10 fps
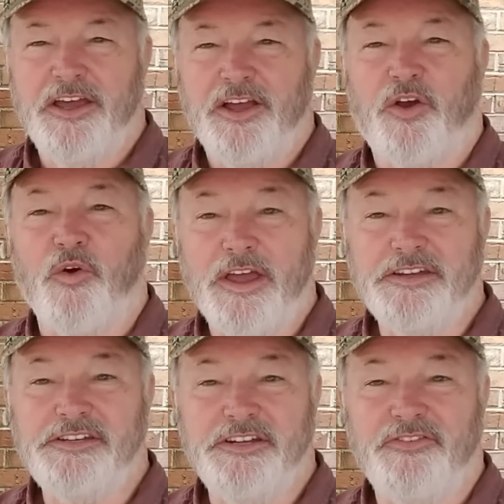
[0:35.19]
grates
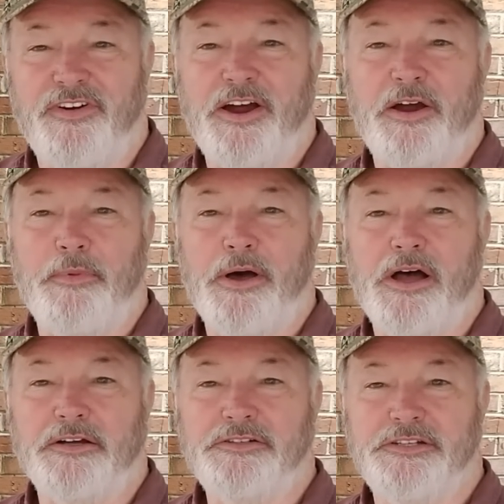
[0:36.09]
in the
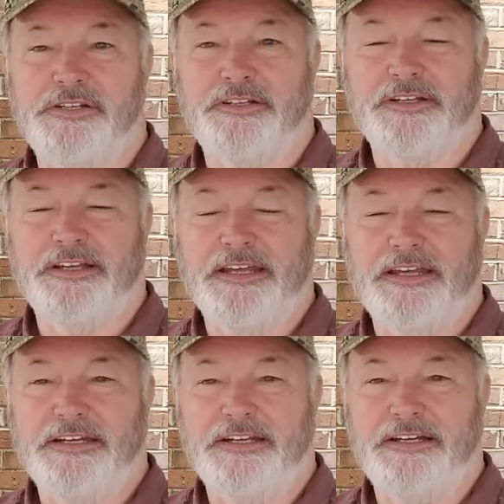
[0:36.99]
firebox
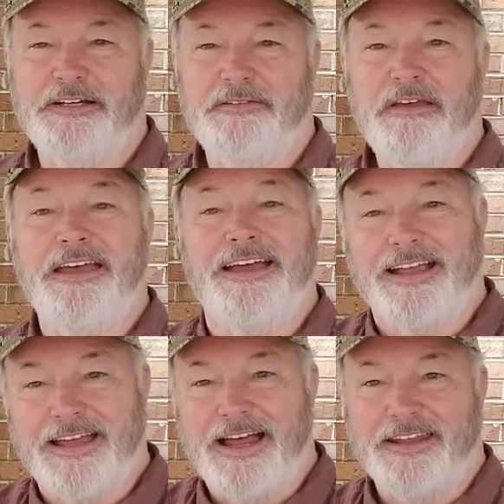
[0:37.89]
and
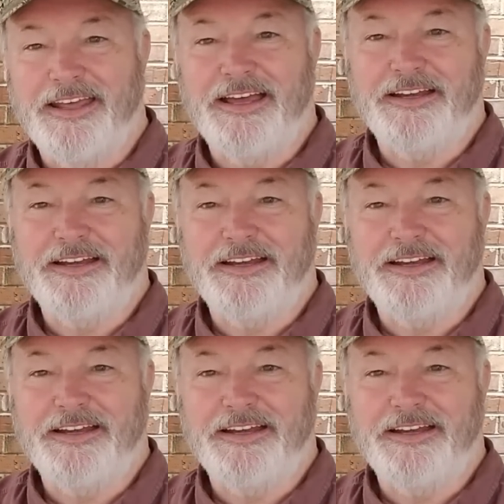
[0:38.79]
got that